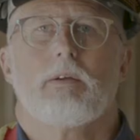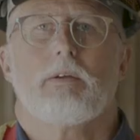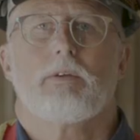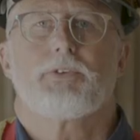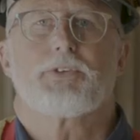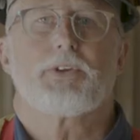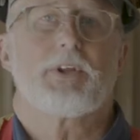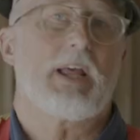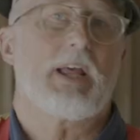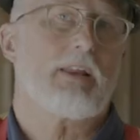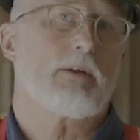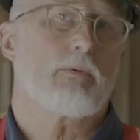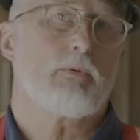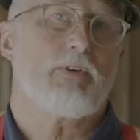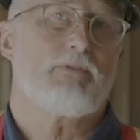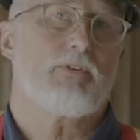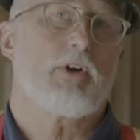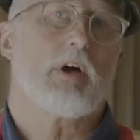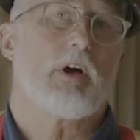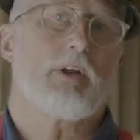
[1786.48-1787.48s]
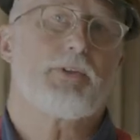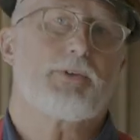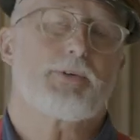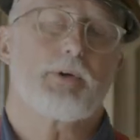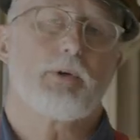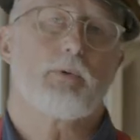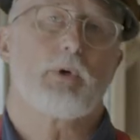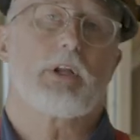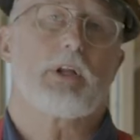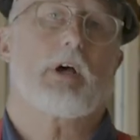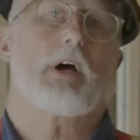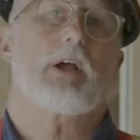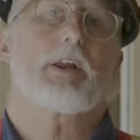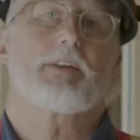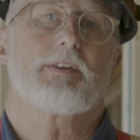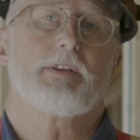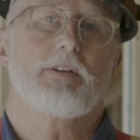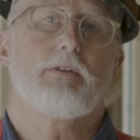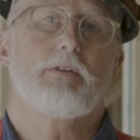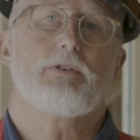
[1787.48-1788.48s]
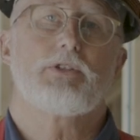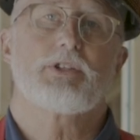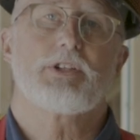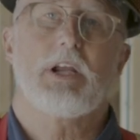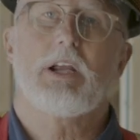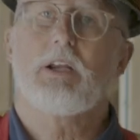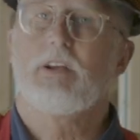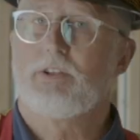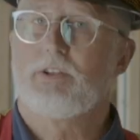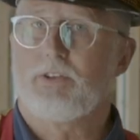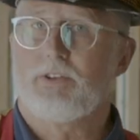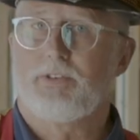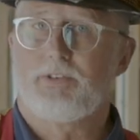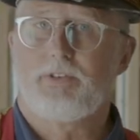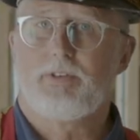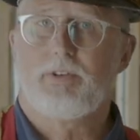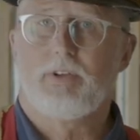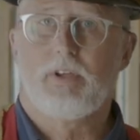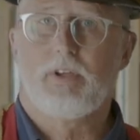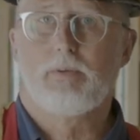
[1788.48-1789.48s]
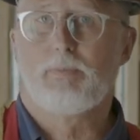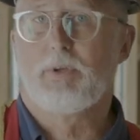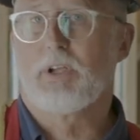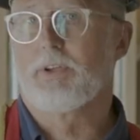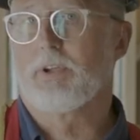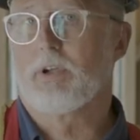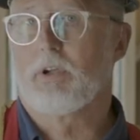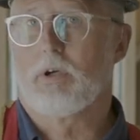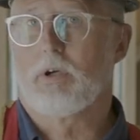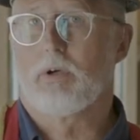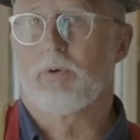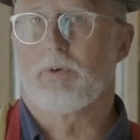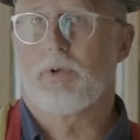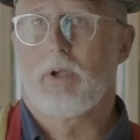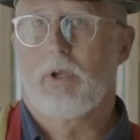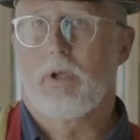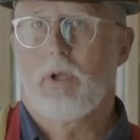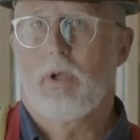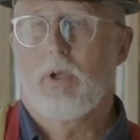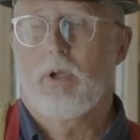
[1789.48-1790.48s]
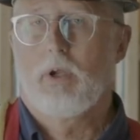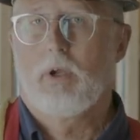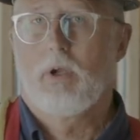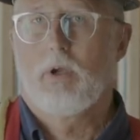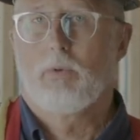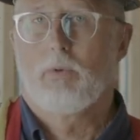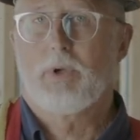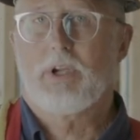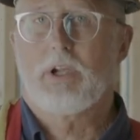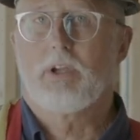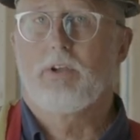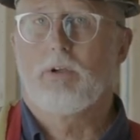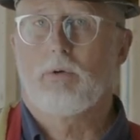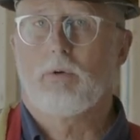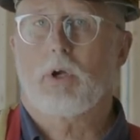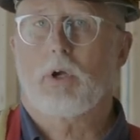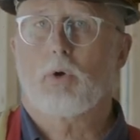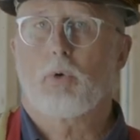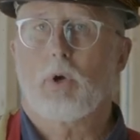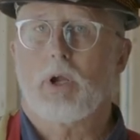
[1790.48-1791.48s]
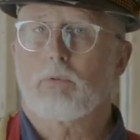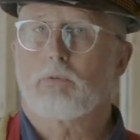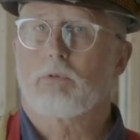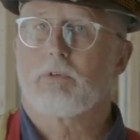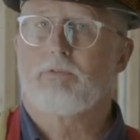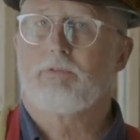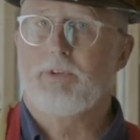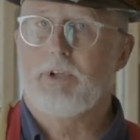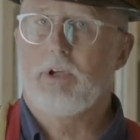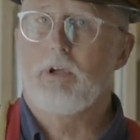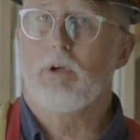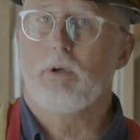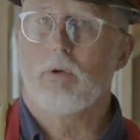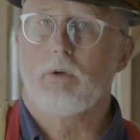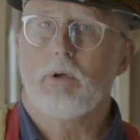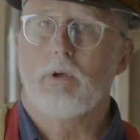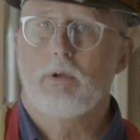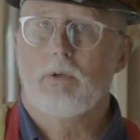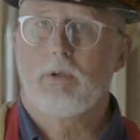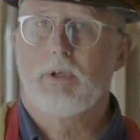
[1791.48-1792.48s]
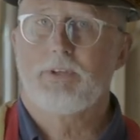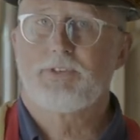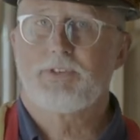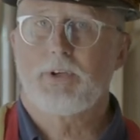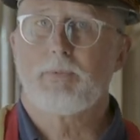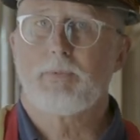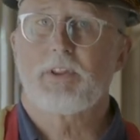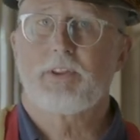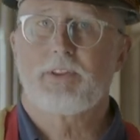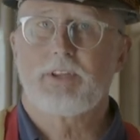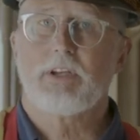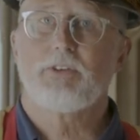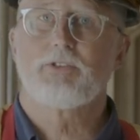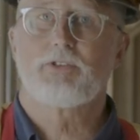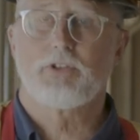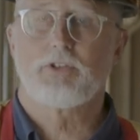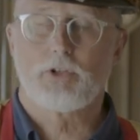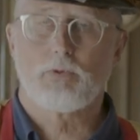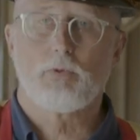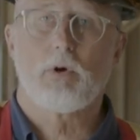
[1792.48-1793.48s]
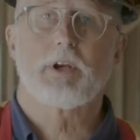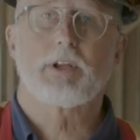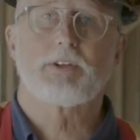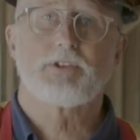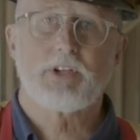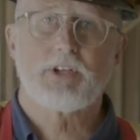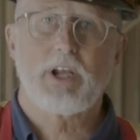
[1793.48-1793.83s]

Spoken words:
So now that we've gone through a lot of the new changes in the building code, we can do a quick review, and some of the things that you want to